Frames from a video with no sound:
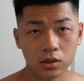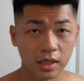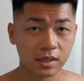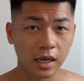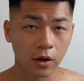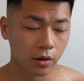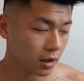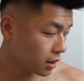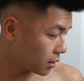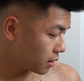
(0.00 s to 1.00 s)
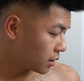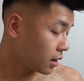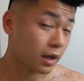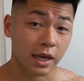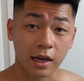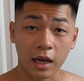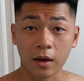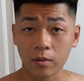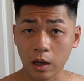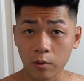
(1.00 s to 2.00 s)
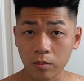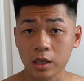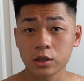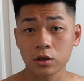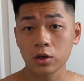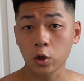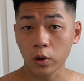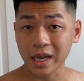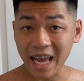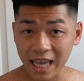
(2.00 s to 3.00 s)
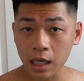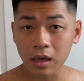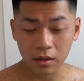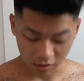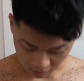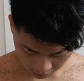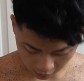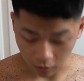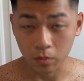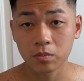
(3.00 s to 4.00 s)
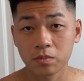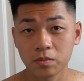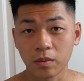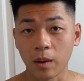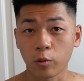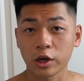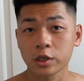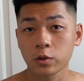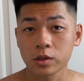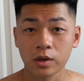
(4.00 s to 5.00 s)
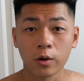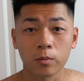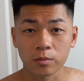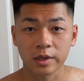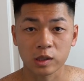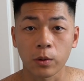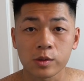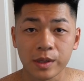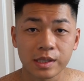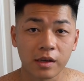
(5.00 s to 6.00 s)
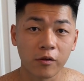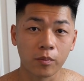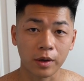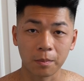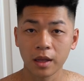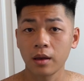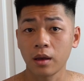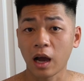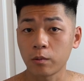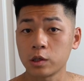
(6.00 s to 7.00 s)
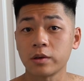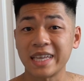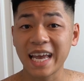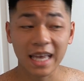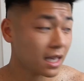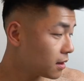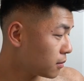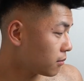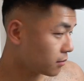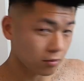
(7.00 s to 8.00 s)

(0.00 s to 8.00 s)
So that is the haircut. Again, I would make sure you are naked. You know, I'm wearing shorts so I don't expose myself, but I would do it naked.